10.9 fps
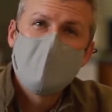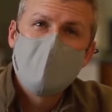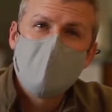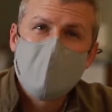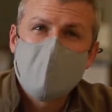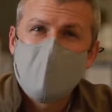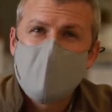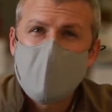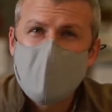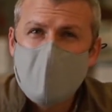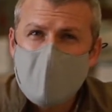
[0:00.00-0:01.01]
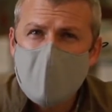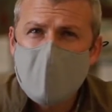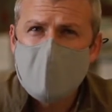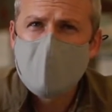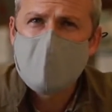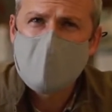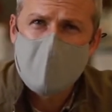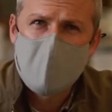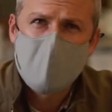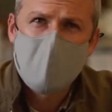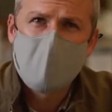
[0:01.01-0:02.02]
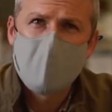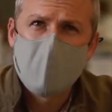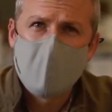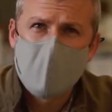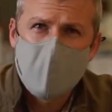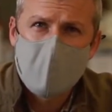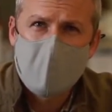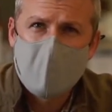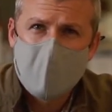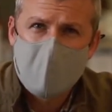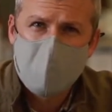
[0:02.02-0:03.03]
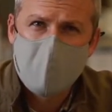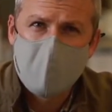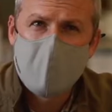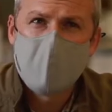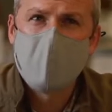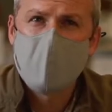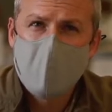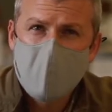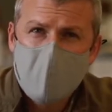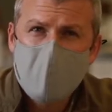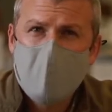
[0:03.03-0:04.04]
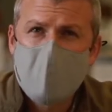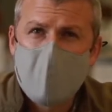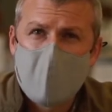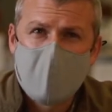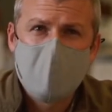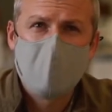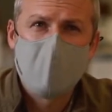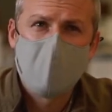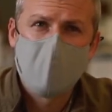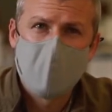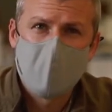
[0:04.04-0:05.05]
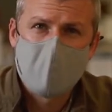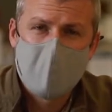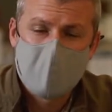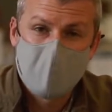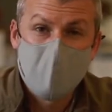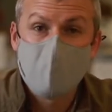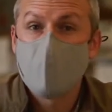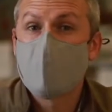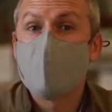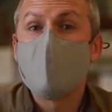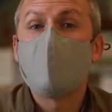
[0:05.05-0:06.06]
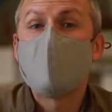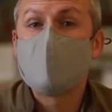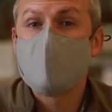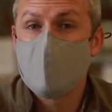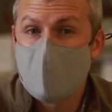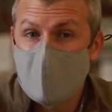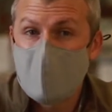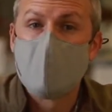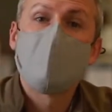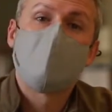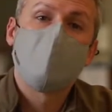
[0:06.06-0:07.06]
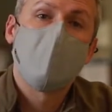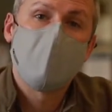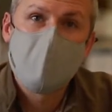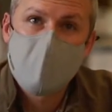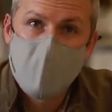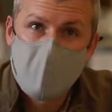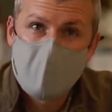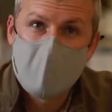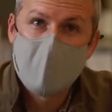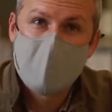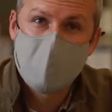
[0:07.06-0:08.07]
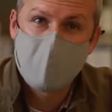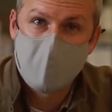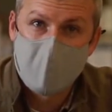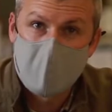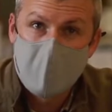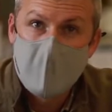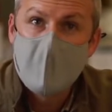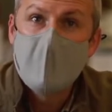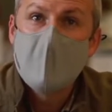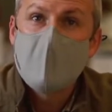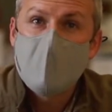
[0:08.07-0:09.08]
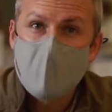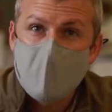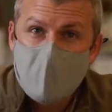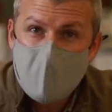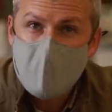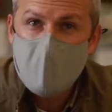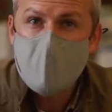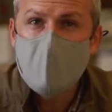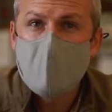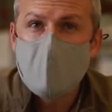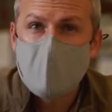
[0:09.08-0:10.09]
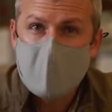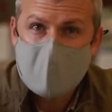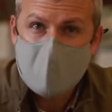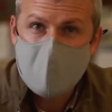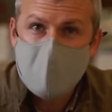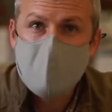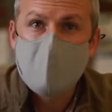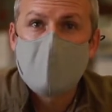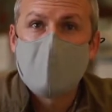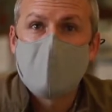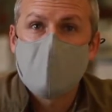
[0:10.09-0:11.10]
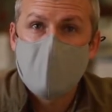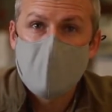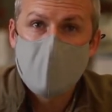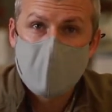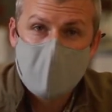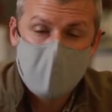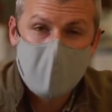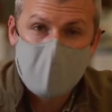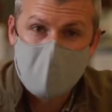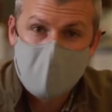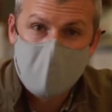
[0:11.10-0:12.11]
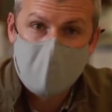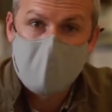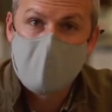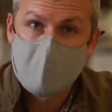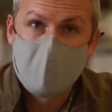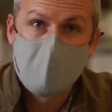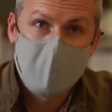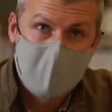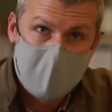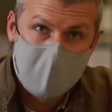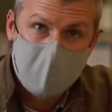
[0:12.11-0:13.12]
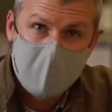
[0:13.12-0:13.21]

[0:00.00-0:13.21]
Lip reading: So when we think about some examples of our quality enhancement plan that are currently in action on Brevard College, or that we might develop as part of this quality enhancement plan, there are a few classes and co-curricular opportunities that come to mind.